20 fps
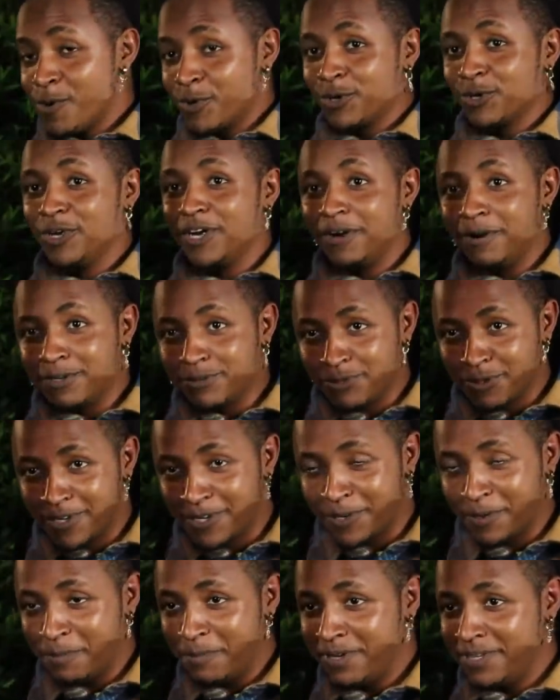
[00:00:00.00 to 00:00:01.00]
Ukiona watu wana
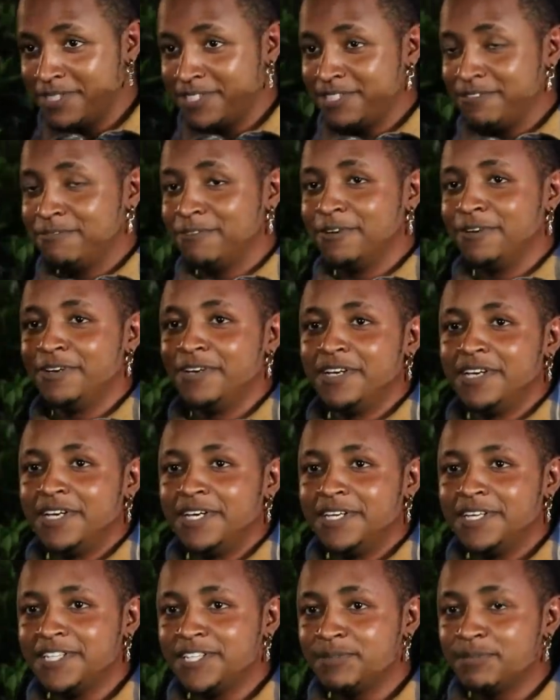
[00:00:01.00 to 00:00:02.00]
comment hivyo,
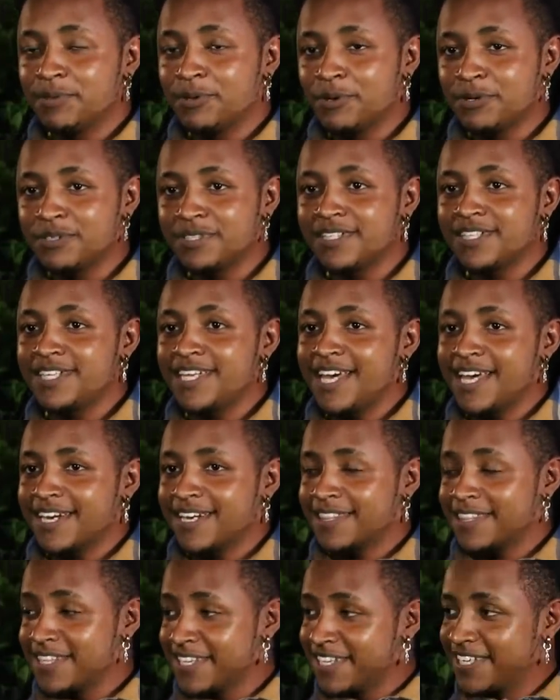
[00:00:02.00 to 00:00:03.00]
this is because they
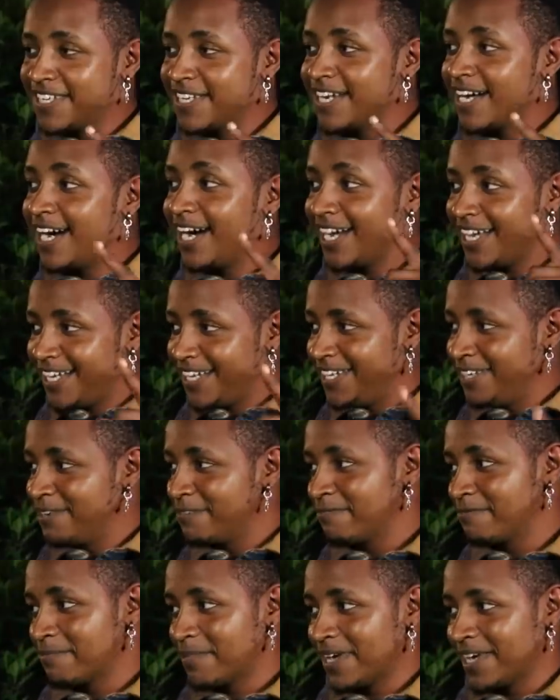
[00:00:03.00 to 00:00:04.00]
are thinking highly
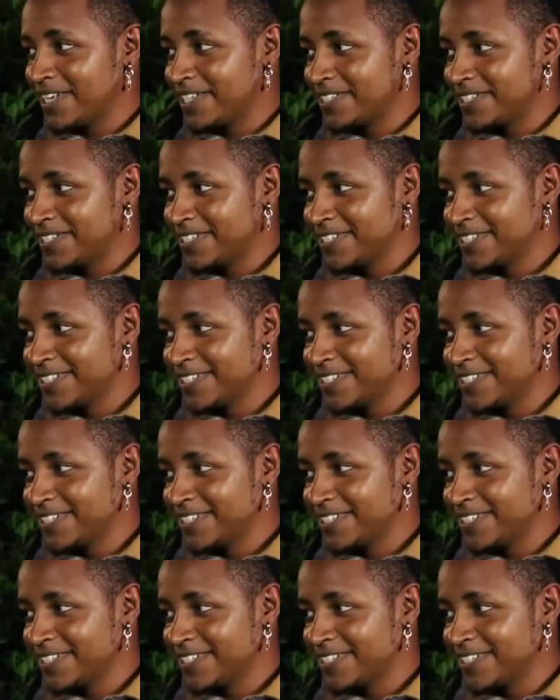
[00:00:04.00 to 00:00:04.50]
of Mahesh.